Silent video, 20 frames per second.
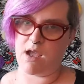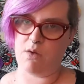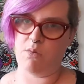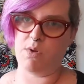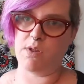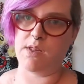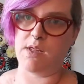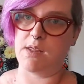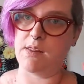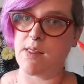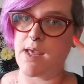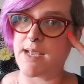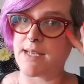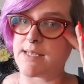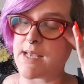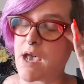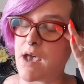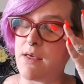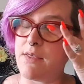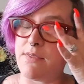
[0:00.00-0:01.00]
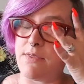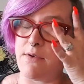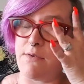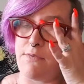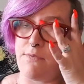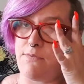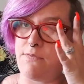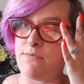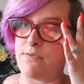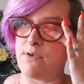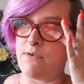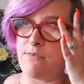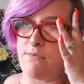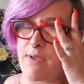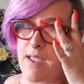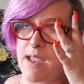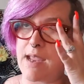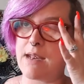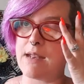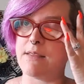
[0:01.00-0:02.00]
I really liked the
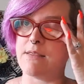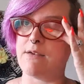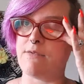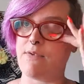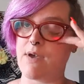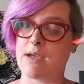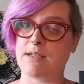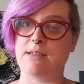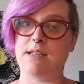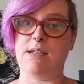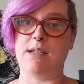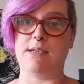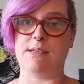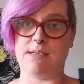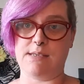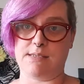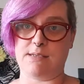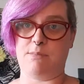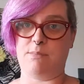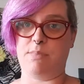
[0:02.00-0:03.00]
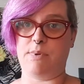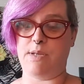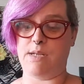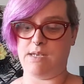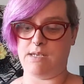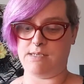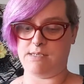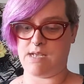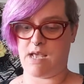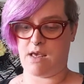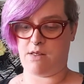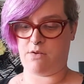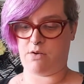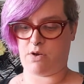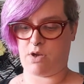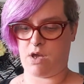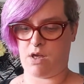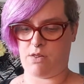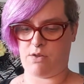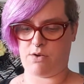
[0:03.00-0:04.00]
fade and the fact that it doesn't bleed into other
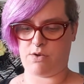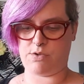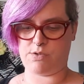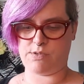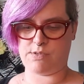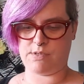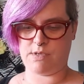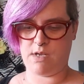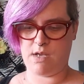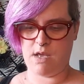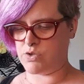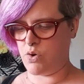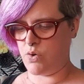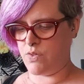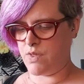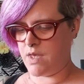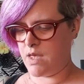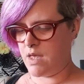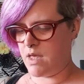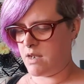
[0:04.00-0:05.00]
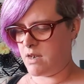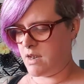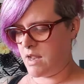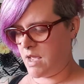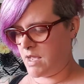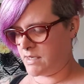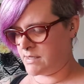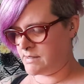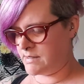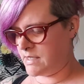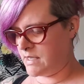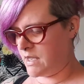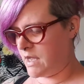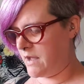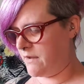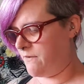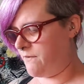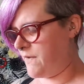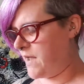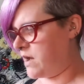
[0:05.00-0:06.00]
colors. So the next thing I
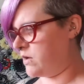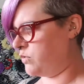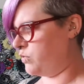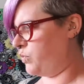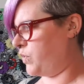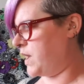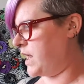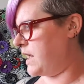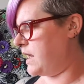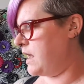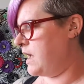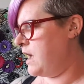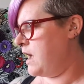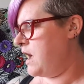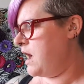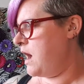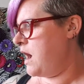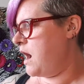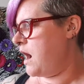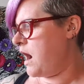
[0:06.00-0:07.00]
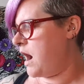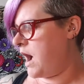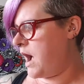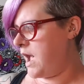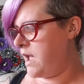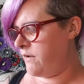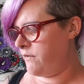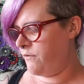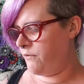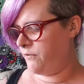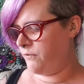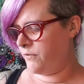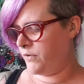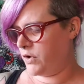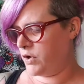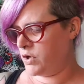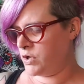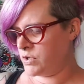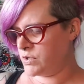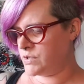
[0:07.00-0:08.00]
found when I
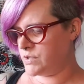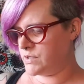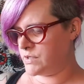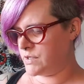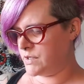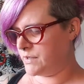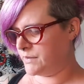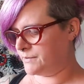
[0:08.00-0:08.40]
first